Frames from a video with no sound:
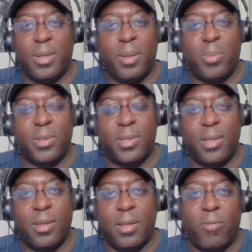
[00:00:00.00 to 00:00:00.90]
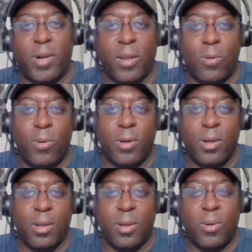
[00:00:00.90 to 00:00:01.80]
and puts it in the right
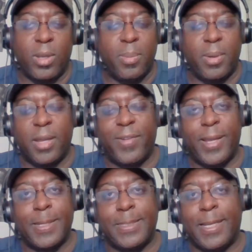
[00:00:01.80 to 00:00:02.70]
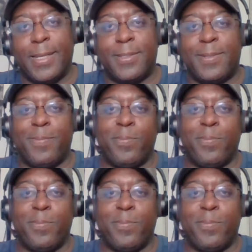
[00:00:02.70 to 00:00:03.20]
corner. Goalkeeper never had a chance.